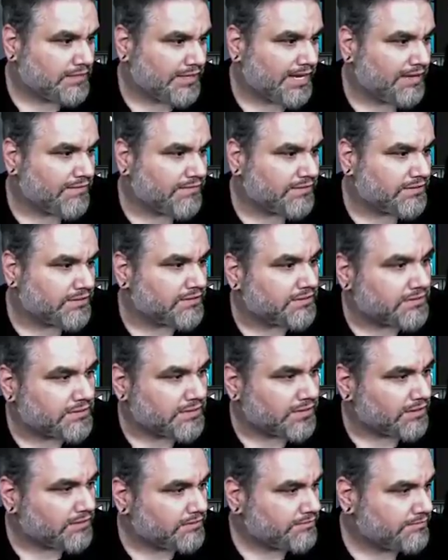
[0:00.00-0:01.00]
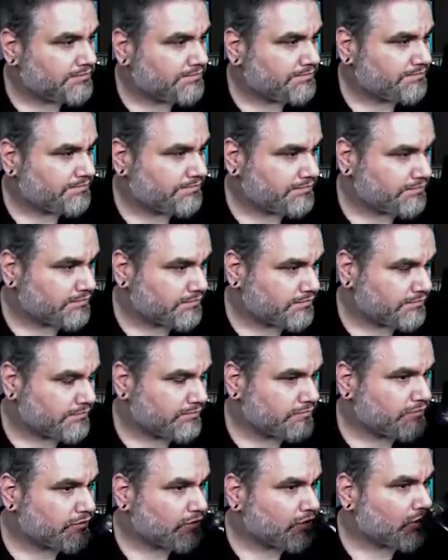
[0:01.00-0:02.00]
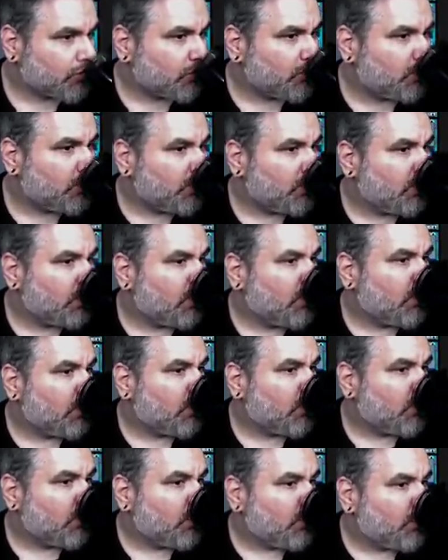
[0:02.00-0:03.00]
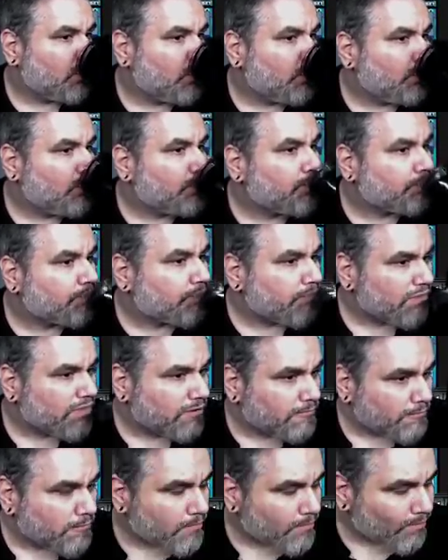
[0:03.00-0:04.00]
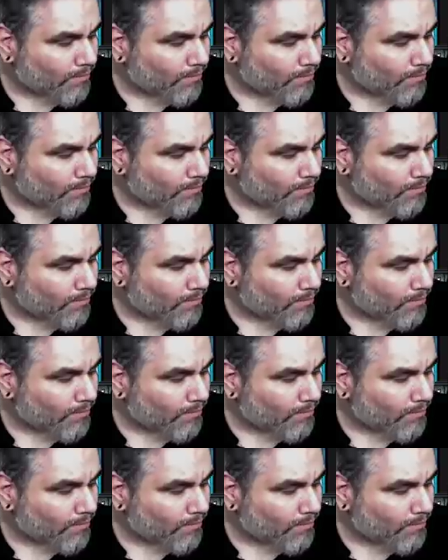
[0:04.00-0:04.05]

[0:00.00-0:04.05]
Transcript: They hand. Gave it to us, yeah. So, yeah, so they would have had to block with Urza.